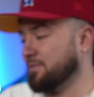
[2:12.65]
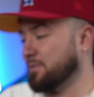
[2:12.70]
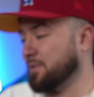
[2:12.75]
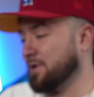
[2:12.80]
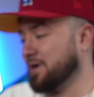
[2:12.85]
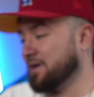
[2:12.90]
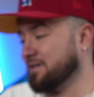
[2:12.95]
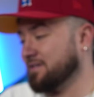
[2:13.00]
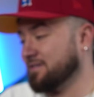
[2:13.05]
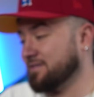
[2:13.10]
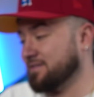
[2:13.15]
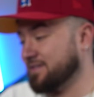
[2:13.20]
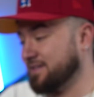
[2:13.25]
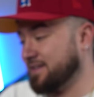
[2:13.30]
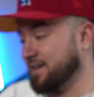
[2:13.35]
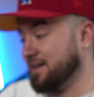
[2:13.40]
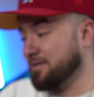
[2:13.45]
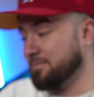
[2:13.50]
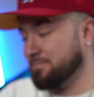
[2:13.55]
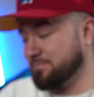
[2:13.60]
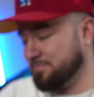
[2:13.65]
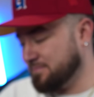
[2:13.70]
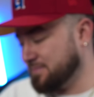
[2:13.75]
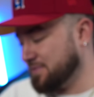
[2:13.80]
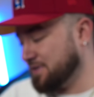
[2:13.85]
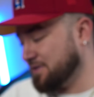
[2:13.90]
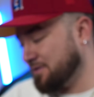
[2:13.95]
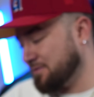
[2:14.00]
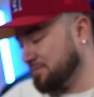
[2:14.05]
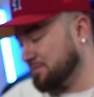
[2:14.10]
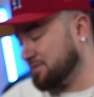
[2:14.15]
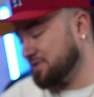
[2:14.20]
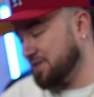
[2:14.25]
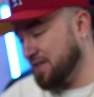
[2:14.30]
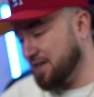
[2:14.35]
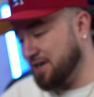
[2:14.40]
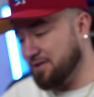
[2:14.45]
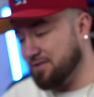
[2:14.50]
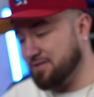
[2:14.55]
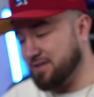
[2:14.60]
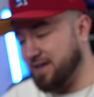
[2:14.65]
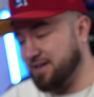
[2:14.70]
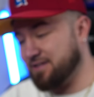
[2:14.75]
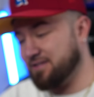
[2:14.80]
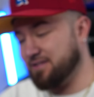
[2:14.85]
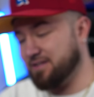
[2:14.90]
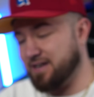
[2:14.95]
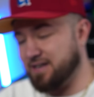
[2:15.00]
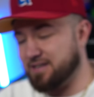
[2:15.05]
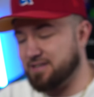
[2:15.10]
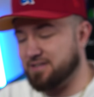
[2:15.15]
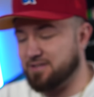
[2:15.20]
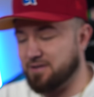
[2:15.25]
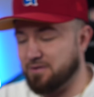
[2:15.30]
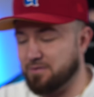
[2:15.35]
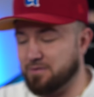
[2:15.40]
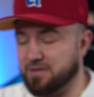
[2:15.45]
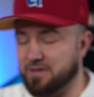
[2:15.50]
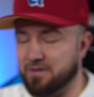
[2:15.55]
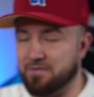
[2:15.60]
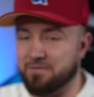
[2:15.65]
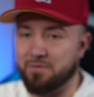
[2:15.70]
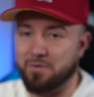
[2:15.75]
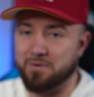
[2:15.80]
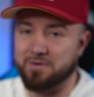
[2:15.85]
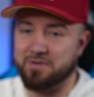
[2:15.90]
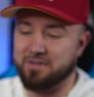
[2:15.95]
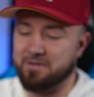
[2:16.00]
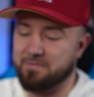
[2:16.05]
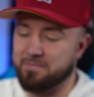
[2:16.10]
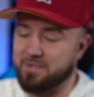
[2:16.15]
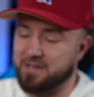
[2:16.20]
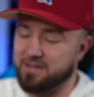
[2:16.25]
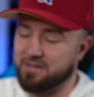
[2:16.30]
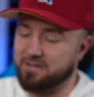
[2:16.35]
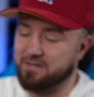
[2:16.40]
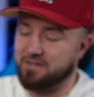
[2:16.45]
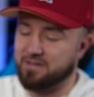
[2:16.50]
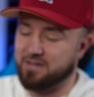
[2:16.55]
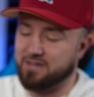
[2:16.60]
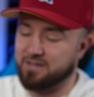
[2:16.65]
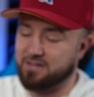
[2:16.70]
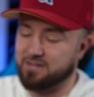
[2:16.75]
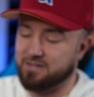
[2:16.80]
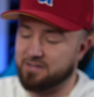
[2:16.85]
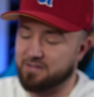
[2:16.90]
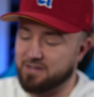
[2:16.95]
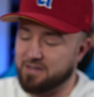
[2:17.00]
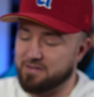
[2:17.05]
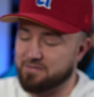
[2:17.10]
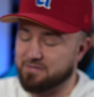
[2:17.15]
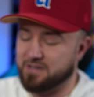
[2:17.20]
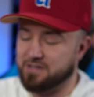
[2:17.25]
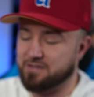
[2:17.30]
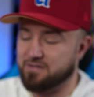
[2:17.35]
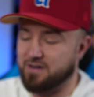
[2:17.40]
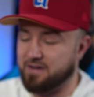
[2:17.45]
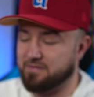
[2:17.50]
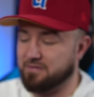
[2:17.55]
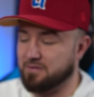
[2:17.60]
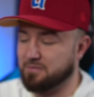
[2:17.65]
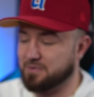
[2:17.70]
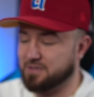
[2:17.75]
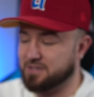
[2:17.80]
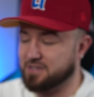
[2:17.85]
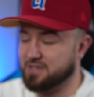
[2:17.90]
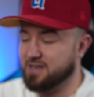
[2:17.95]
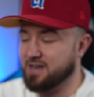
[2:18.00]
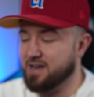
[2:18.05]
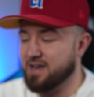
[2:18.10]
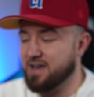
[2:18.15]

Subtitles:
where their, you know, sneakers actually got stolen, unfortunately, by their delivery driver, which